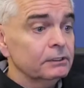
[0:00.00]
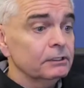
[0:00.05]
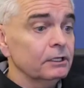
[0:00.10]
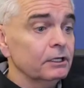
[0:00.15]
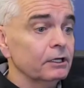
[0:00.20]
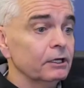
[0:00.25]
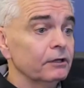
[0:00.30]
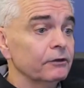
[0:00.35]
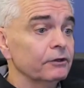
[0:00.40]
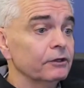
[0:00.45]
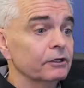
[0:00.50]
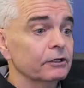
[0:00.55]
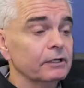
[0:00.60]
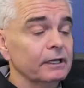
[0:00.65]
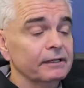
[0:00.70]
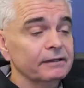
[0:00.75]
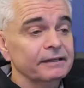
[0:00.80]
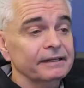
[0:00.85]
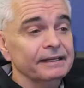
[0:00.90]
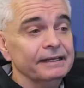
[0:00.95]

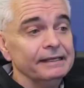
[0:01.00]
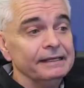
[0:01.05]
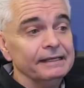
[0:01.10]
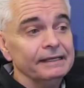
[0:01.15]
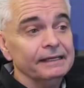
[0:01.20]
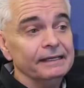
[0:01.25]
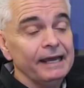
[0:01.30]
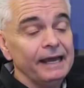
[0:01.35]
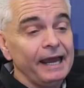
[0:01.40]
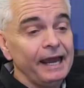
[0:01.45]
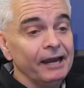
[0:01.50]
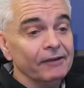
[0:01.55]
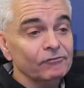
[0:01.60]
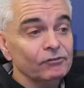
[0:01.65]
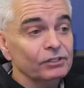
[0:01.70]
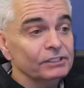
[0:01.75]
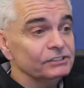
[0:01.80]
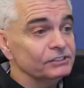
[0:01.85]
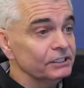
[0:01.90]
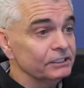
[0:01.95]
The
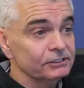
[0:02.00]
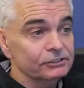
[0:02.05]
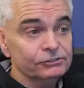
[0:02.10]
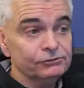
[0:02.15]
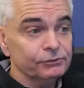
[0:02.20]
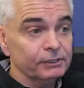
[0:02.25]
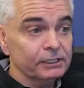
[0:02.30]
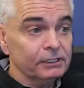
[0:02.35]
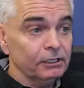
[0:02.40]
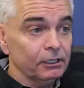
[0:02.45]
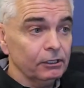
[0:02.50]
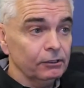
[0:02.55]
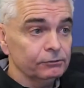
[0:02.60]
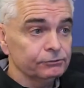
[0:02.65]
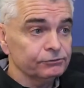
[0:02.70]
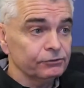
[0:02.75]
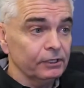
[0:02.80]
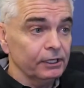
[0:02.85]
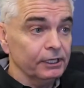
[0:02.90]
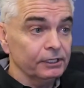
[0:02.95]
average industry
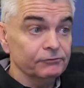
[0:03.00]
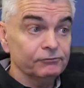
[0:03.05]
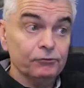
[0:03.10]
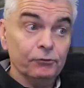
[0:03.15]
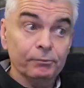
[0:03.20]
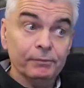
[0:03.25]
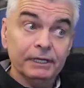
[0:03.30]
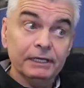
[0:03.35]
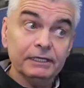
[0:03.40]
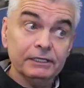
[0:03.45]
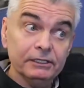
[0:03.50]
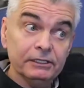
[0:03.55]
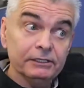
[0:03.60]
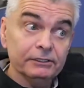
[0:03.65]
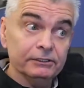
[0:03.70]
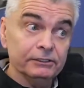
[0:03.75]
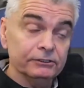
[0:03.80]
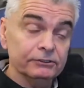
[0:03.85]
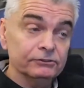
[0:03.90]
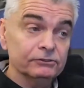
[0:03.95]
close rate for many
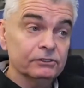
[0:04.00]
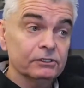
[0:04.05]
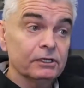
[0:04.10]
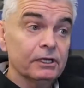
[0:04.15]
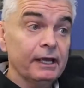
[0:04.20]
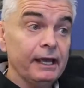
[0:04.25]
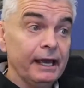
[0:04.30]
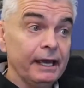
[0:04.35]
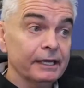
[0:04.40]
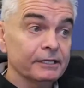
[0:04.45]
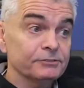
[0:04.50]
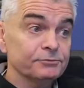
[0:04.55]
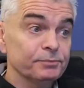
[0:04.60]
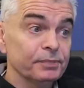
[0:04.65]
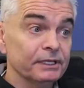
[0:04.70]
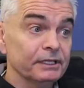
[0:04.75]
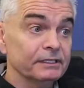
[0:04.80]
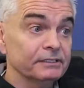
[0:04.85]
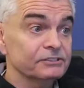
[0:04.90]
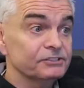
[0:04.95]
years has
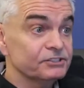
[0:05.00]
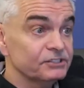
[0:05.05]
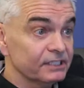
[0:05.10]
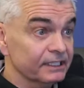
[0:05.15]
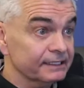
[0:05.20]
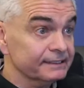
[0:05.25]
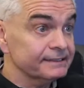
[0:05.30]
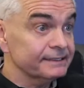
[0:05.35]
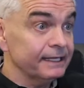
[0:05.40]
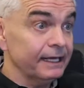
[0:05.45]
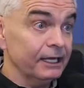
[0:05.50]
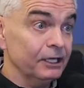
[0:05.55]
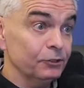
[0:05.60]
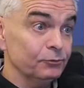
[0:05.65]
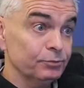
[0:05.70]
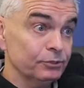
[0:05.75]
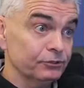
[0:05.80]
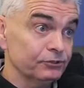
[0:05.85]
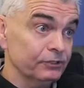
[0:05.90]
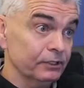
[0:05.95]
been 6 to
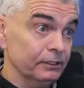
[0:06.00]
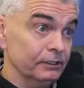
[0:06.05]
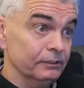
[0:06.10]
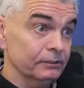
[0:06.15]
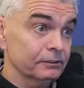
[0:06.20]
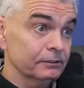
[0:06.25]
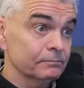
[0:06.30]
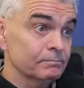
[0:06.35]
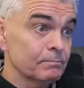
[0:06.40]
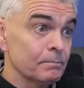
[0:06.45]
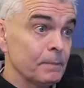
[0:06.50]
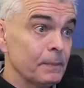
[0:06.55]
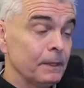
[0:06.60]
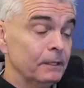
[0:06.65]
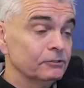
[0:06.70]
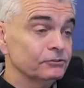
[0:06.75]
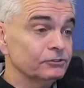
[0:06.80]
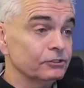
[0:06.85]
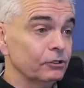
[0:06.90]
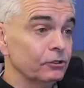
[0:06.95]
8%.
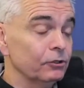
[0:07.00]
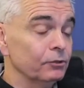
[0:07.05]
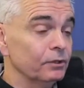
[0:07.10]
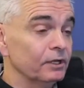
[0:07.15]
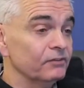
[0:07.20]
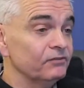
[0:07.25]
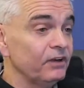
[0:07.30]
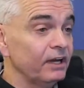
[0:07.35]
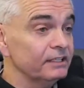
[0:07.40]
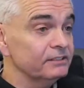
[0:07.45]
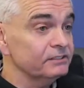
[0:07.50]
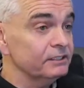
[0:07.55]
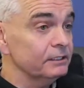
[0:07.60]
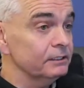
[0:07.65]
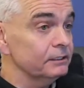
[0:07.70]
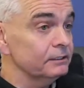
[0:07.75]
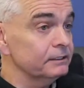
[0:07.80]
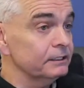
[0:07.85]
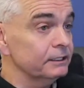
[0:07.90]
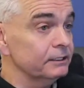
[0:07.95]
So if I
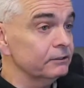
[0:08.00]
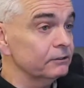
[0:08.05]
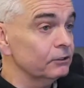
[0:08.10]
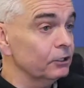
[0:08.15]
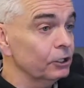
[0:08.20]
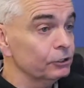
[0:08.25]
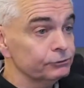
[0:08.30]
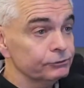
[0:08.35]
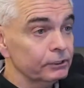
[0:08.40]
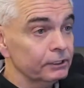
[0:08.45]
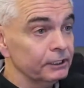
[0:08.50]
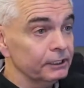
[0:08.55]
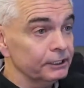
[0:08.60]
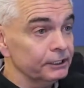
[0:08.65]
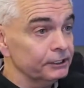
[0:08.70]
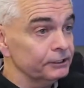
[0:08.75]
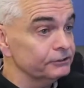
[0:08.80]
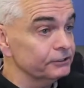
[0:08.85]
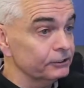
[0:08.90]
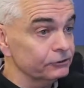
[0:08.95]
sell a dealer 100
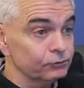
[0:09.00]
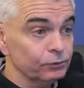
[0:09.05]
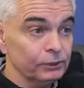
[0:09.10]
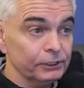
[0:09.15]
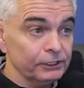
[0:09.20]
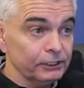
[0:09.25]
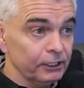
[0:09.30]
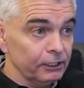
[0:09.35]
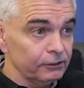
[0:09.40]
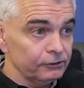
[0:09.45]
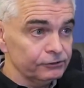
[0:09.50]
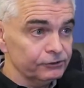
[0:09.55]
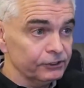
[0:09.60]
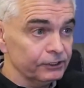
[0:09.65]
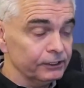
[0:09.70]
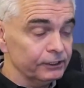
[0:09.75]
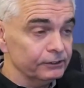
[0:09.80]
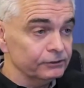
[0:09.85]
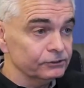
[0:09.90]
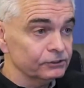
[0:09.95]
leads at $20
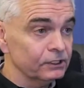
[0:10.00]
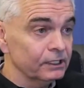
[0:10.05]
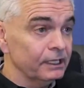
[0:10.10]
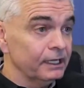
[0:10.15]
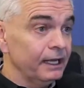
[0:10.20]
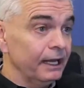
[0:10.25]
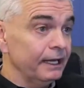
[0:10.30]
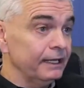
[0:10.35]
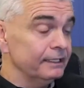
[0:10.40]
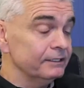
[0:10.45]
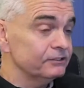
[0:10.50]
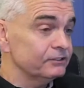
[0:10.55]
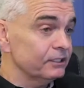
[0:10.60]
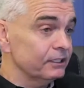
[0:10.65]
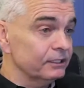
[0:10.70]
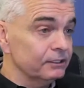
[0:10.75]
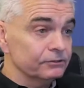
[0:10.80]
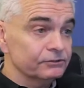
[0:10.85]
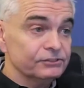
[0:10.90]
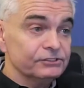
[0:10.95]
each and he
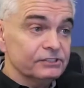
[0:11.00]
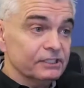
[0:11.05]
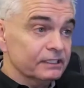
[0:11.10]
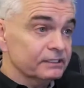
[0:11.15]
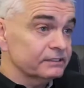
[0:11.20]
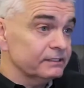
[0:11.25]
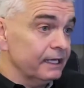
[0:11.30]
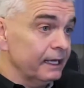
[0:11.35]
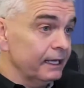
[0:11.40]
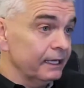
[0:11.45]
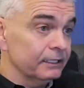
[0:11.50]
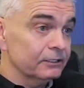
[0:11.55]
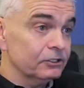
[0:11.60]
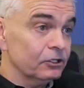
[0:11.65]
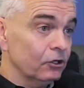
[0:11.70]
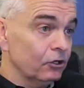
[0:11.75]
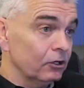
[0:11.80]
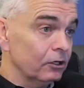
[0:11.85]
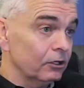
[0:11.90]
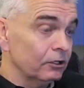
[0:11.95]
sells 6 to 8
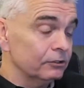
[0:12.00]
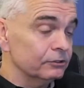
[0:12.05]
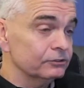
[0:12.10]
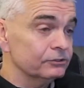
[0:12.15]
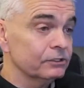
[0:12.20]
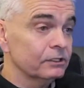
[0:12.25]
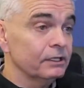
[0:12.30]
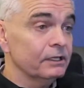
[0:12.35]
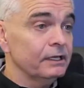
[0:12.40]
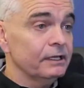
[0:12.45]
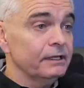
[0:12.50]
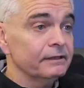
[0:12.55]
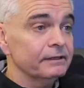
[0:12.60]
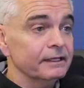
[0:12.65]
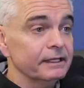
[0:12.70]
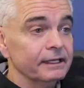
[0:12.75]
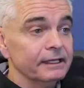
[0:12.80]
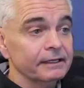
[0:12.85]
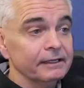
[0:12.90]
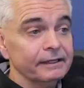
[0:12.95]
cars,
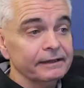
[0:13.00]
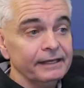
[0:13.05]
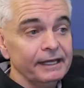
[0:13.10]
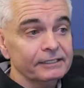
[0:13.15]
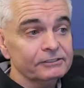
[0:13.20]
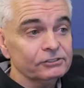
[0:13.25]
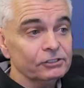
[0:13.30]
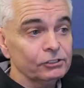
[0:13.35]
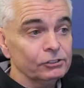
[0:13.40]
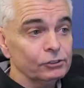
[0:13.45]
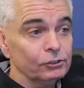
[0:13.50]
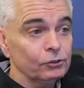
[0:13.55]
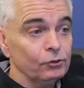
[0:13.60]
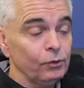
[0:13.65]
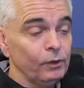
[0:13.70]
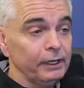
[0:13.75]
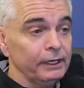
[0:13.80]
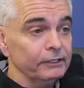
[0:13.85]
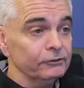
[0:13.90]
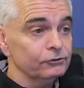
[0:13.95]
then that's going to
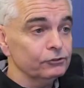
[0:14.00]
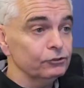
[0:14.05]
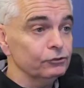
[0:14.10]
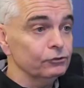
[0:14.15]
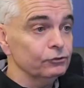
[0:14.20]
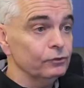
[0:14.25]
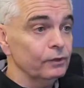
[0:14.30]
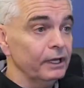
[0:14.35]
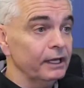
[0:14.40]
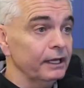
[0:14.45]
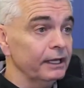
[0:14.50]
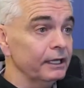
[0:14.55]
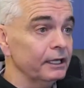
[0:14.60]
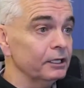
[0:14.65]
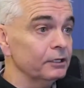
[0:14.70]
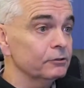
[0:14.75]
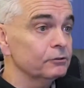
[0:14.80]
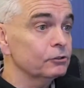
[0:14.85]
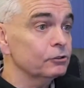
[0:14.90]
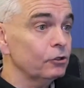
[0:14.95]
equate to
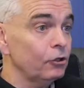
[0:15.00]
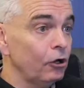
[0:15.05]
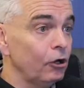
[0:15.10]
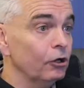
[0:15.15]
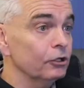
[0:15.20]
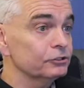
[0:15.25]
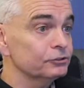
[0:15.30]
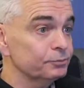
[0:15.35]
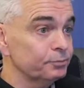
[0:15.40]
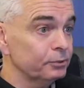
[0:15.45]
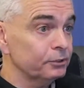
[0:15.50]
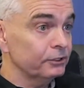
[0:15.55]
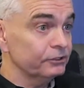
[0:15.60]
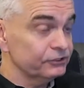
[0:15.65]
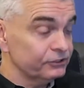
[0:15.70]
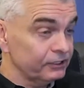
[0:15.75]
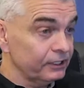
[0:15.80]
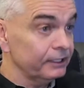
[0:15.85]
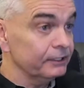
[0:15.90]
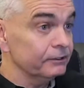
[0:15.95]
a cost per
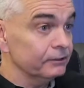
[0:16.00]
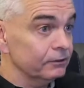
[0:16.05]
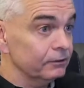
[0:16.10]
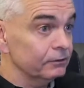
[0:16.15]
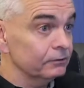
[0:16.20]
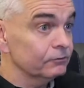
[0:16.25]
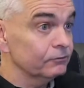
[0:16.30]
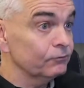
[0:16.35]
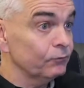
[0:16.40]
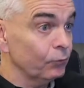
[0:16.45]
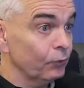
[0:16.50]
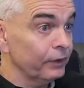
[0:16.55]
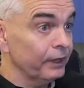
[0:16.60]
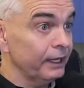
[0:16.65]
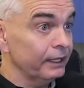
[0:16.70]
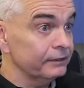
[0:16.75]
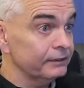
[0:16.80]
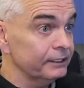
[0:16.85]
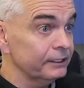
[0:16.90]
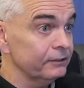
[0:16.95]
sale for
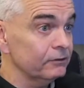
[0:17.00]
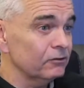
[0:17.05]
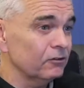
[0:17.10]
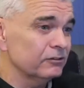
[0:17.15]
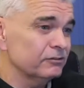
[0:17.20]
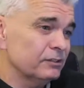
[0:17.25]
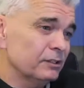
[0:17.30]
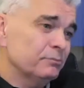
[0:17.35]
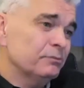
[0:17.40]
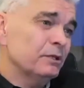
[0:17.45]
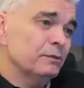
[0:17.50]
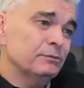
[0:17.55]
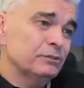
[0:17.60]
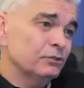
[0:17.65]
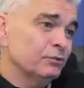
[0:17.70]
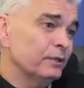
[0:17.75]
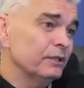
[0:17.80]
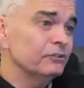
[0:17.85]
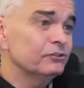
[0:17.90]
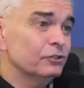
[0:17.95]
that dealer of something
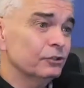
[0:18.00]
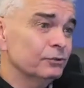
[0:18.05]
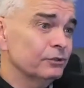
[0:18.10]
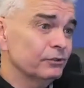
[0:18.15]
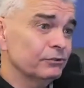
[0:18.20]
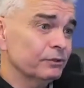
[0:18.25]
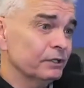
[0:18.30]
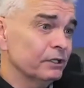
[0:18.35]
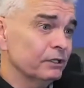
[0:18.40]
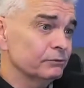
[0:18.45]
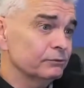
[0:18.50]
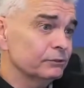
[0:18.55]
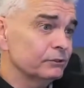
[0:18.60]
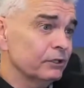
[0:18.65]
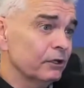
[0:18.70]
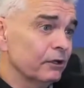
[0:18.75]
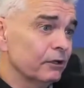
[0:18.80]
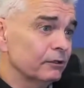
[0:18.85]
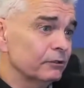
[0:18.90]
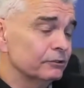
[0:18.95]
between $200 and
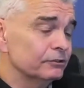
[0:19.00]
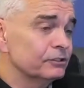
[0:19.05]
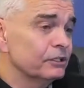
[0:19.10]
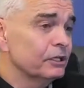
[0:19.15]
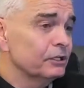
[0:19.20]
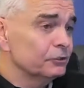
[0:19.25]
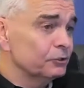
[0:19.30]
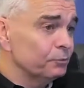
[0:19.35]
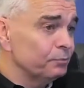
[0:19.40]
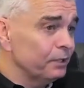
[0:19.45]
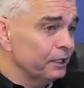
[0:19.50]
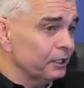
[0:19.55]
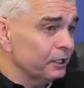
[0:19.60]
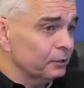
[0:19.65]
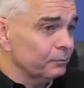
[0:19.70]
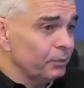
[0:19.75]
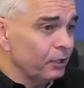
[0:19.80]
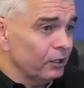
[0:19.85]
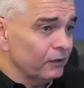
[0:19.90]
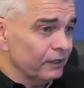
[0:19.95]
$300, depending
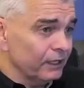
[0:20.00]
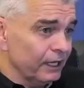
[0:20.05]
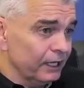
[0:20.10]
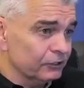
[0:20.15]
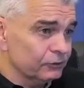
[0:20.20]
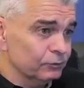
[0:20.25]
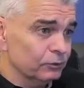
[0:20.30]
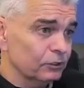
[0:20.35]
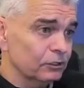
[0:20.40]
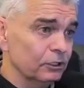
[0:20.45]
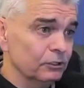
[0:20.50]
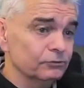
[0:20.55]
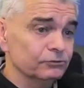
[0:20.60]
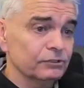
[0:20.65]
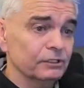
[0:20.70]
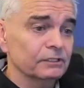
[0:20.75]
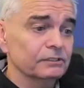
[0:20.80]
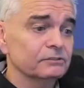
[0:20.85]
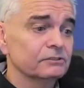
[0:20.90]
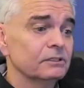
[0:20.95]
upon the actual close
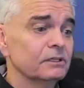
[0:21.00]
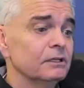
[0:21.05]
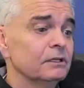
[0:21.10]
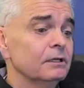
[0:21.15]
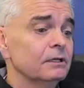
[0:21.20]
rates.